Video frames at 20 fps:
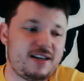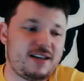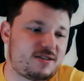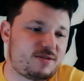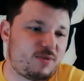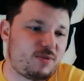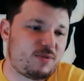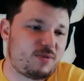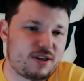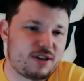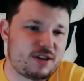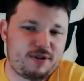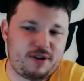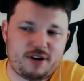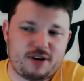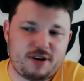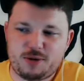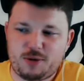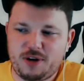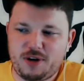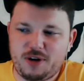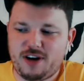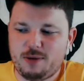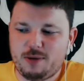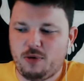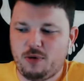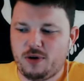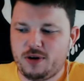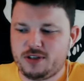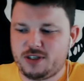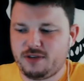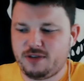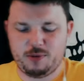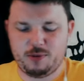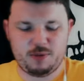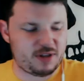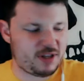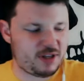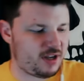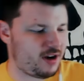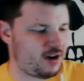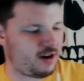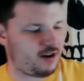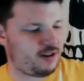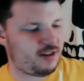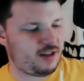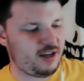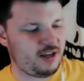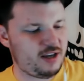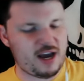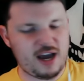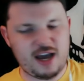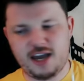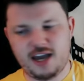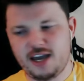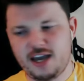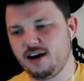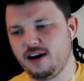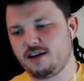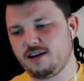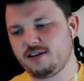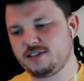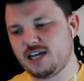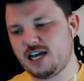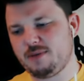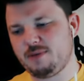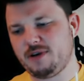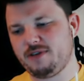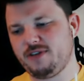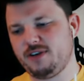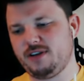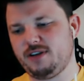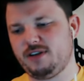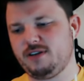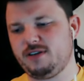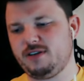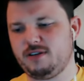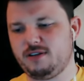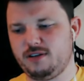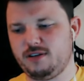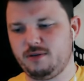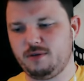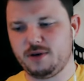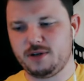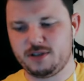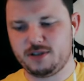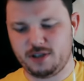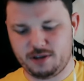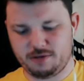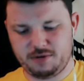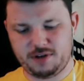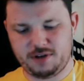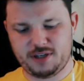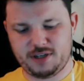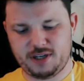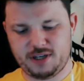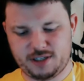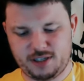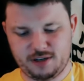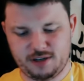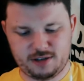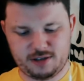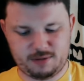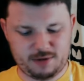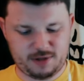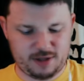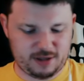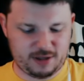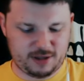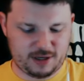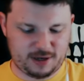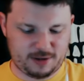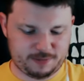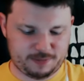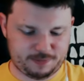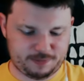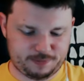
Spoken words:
it's what, 325 points if you put the AA gun on top of it. What is it, 360 or something like that?